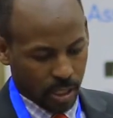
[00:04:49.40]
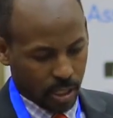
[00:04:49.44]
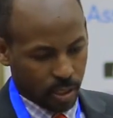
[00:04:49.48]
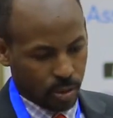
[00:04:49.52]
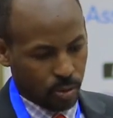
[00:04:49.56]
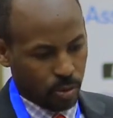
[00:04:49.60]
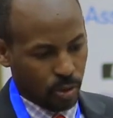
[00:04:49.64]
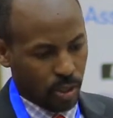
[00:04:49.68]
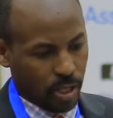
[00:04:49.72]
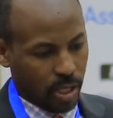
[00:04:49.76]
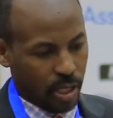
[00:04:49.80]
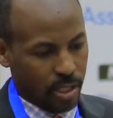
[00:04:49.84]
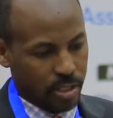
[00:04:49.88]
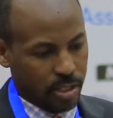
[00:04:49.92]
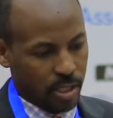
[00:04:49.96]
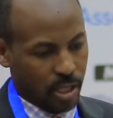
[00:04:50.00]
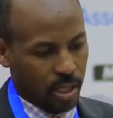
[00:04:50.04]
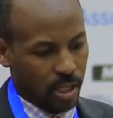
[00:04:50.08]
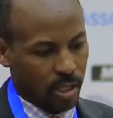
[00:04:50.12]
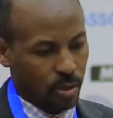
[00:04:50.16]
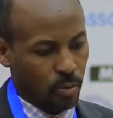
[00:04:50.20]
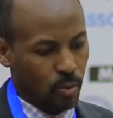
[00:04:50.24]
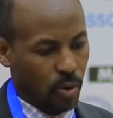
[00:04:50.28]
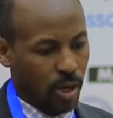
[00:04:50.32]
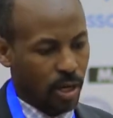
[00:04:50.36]
together
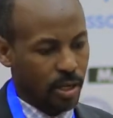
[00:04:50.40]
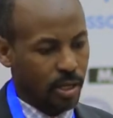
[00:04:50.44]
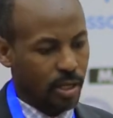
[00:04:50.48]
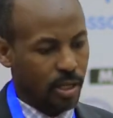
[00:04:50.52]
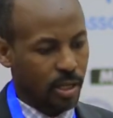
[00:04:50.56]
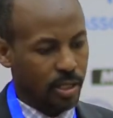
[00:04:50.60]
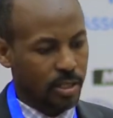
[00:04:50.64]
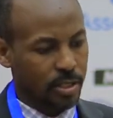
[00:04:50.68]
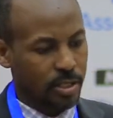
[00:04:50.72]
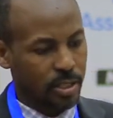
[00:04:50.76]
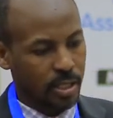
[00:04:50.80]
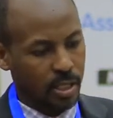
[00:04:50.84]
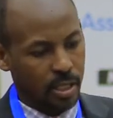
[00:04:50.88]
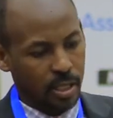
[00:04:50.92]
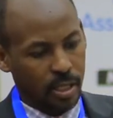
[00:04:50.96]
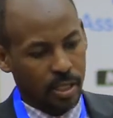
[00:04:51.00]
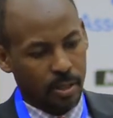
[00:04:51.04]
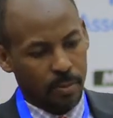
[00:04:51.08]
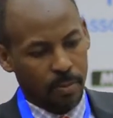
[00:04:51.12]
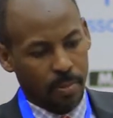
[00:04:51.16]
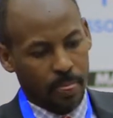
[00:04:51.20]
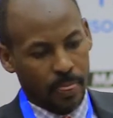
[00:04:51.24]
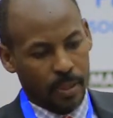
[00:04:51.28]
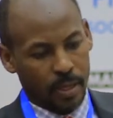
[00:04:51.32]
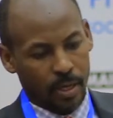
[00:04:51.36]
in One Health
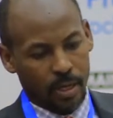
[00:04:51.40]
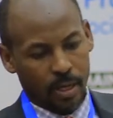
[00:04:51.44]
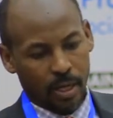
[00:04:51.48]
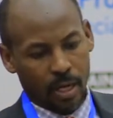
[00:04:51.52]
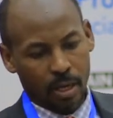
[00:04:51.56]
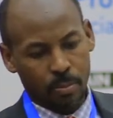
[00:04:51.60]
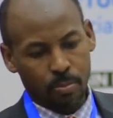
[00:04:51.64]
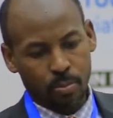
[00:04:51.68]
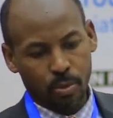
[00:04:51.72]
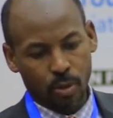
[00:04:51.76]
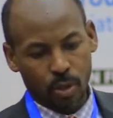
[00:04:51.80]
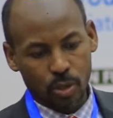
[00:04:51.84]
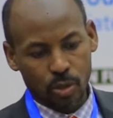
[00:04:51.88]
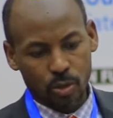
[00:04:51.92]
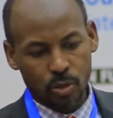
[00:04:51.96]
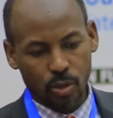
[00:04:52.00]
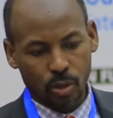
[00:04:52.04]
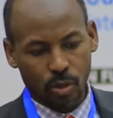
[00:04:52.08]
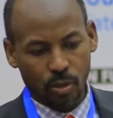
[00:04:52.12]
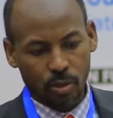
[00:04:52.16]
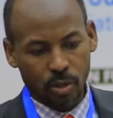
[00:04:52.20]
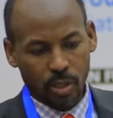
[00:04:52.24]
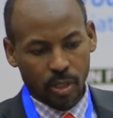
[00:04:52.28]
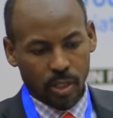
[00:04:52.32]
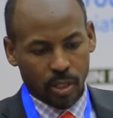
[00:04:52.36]
approach.
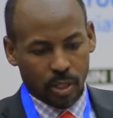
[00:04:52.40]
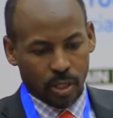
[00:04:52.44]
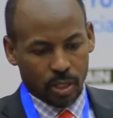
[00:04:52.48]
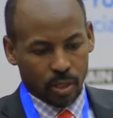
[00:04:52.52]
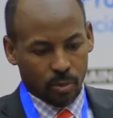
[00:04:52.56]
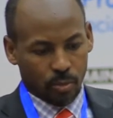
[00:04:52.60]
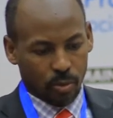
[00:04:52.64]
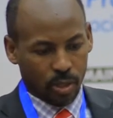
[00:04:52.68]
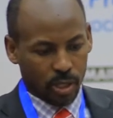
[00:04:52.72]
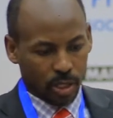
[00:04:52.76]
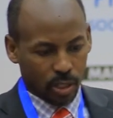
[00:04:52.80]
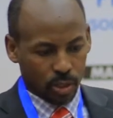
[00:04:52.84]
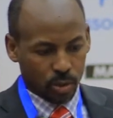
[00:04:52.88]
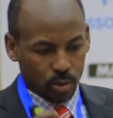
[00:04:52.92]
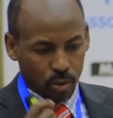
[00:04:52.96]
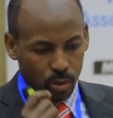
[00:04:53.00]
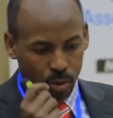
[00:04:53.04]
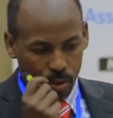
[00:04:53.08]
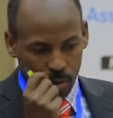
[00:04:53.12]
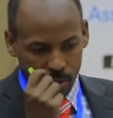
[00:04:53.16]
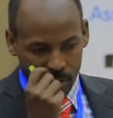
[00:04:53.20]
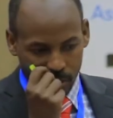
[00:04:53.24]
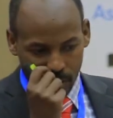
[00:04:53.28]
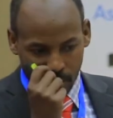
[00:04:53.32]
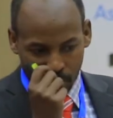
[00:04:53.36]
So we need to
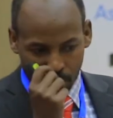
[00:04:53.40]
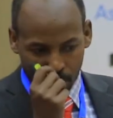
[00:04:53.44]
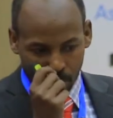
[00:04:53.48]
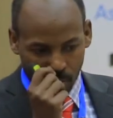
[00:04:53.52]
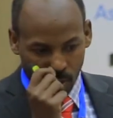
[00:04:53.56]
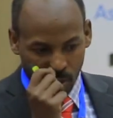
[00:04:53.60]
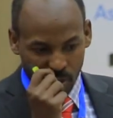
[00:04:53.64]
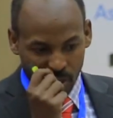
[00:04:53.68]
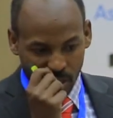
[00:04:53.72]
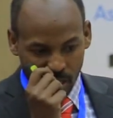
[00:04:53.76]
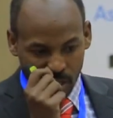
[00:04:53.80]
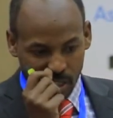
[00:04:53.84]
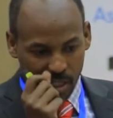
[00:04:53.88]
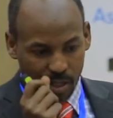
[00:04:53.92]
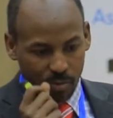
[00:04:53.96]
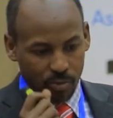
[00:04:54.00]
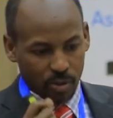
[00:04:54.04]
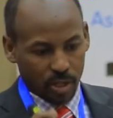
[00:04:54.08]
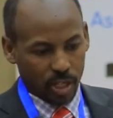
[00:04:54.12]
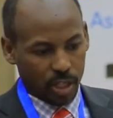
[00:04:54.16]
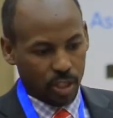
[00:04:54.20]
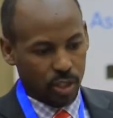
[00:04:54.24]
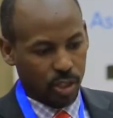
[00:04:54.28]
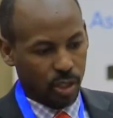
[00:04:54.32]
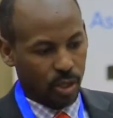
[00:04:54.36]
use a broader
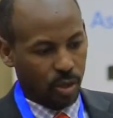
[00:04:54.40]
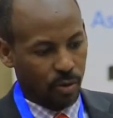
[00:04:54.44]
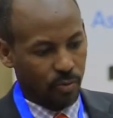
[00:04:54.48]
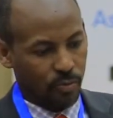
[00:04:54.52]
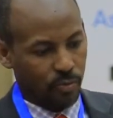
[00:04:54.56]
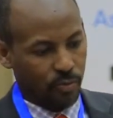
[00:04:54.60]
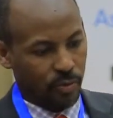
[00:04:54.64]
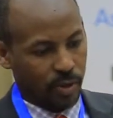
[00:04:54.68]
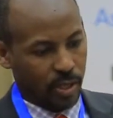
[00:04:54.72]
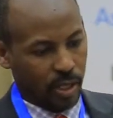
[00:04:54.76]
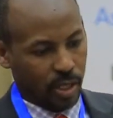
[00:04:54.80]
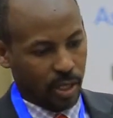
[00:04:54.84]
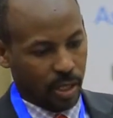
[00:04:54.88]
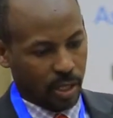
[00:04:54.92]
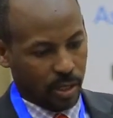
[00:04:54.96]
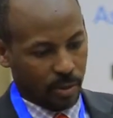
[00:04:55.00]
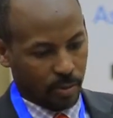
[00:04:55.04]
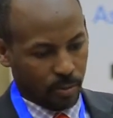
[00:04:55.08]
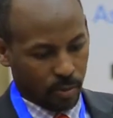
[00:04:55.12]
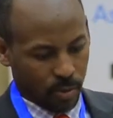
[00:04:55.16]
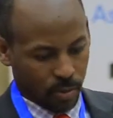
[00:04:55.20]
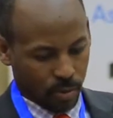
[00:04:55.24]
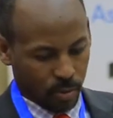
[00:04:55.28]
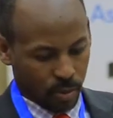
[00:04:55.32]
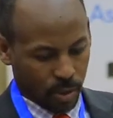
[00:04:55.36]
definition of
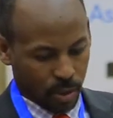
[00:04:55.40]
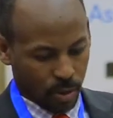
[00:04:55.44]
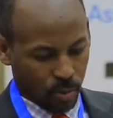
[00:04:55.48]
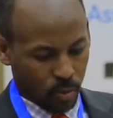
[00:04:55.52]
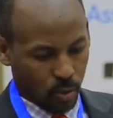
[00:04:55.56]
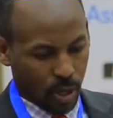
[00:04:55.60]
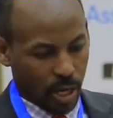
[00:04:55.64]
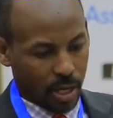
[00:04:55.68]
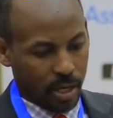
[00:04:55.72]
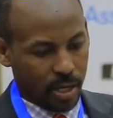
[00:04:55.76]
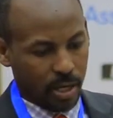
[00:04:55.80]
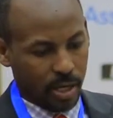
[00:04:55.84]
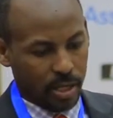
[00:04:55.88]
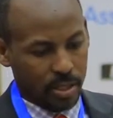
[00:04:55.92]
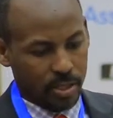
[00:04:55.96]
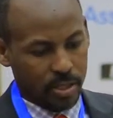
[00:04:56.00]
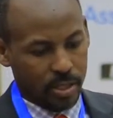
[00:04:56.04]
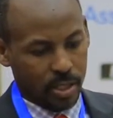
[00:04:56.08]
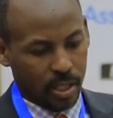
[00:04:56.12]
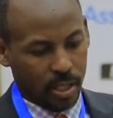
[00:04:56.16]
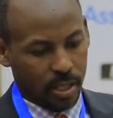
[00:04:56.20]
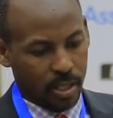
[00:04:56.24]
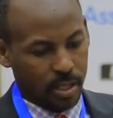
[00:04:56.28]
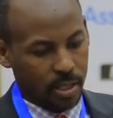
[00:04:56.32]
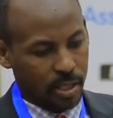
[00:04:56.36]
One Health
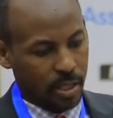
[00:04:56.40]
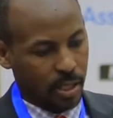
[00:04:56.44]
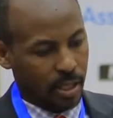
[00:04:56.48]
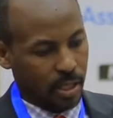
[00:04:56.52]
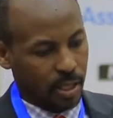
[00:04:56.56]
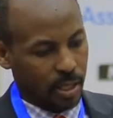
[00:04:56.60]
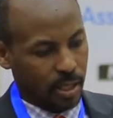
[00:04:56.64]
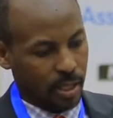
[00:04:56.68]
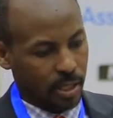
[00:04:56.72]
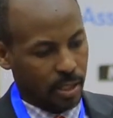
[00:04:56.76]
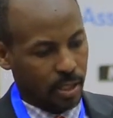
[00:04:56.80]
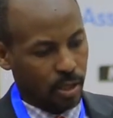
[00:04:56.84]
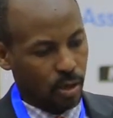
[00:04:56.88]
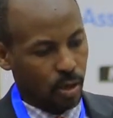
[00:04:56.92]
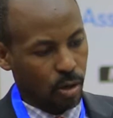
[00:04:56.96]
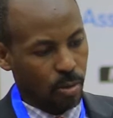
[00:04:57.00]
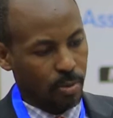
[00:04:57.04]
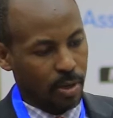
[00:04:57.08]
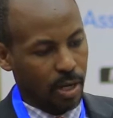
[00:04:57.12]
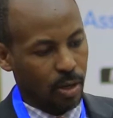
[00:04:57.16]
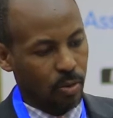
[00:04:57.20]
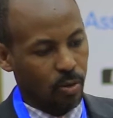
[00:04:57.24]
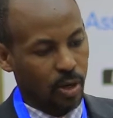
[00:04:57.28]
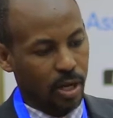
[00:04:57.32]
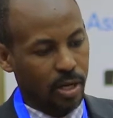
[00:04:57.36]
and
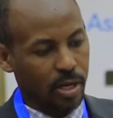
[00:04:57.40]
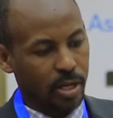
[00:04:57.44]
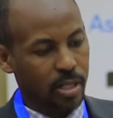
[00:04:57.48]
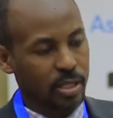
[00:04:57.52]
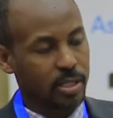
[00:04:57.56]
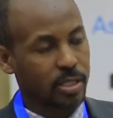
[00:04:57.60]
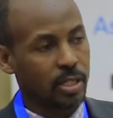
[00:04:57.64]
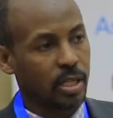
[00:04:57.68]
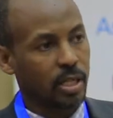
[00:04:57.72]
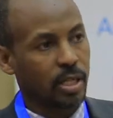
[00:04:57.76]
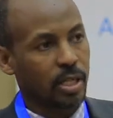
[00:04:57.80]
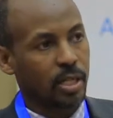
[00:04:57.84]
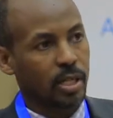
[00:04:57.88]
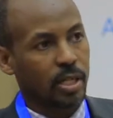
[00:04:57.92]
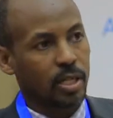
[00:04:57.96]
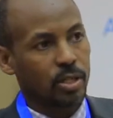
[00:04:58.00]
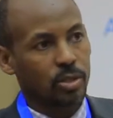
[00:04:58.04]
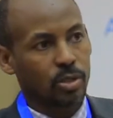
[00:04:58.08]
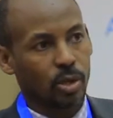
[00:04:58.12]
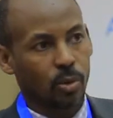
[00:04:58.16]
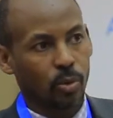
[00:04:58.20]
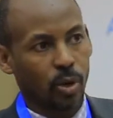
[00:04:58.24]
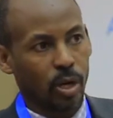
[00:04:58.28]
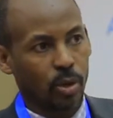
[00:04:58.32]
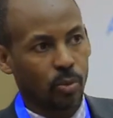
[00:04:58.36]
global One Health.
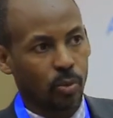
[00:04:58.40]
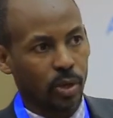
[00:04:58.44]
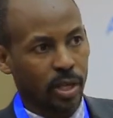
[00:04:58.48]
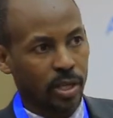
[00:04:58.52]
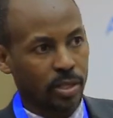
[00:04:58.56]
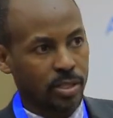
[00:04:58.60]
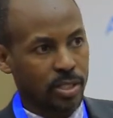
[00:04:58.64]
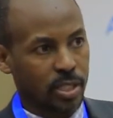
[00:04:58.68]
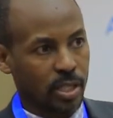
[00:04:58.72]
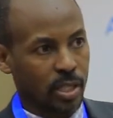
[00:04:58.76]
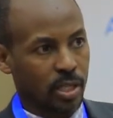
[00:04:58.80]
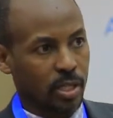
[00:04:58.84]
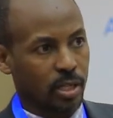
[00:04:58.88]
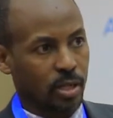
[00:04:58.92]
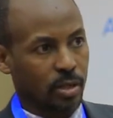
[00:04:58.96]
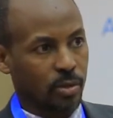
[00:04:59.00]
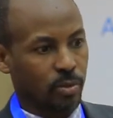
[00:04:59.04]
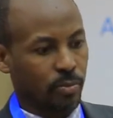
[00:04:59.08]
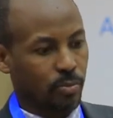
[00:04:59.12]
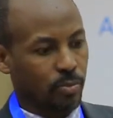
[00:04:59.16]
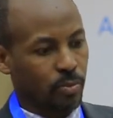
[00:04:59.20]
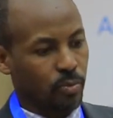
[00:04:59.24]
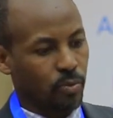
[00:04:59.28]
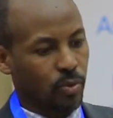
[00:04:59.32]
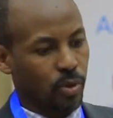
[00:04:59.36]
So when we see,
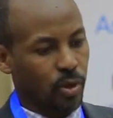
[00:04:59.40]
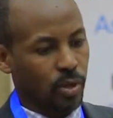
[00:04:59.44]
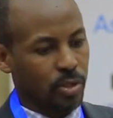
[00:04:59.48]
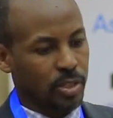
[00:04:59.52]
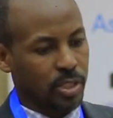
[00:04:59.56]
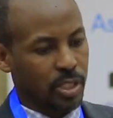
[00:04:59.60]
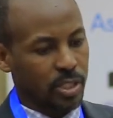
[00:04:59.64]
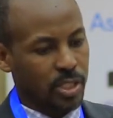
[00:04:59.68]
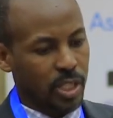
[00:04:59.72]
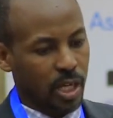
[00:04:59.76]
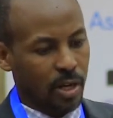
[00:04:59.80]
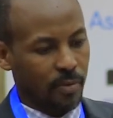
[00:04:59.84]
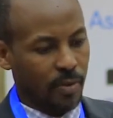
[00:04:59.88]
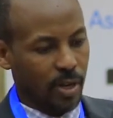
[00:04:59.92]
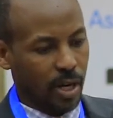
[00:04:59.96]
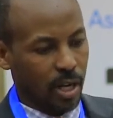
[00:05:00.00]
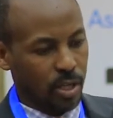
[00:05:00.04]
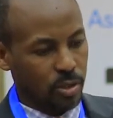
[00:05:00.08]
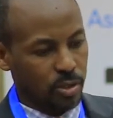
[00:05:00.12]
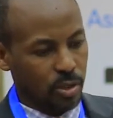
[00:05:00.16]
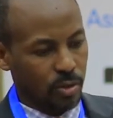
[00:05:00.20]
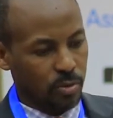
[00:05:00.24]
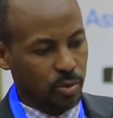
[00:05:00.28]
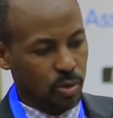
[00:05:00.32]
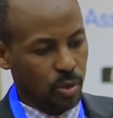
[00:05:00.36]
for the
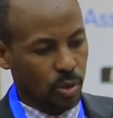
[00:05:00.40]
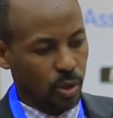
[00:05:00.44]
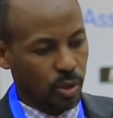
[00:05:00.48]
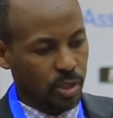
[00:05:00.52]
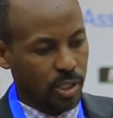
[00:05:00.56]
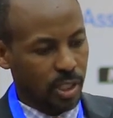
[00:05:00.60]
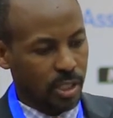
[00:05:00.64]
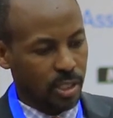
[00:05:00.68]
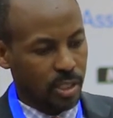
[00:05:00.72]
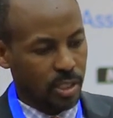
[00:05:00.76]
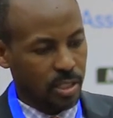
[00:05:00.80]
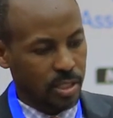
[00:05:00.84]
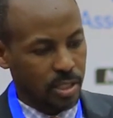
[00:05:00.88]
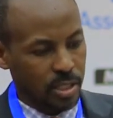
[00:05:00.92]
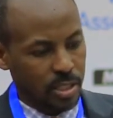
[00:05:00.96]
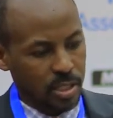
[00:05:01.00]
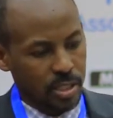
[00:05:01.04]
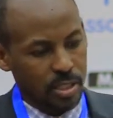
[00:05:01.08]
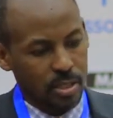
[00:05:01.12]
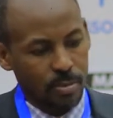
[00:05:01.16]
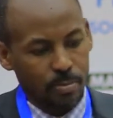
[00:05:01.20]
surveillance of zoonotic diseases,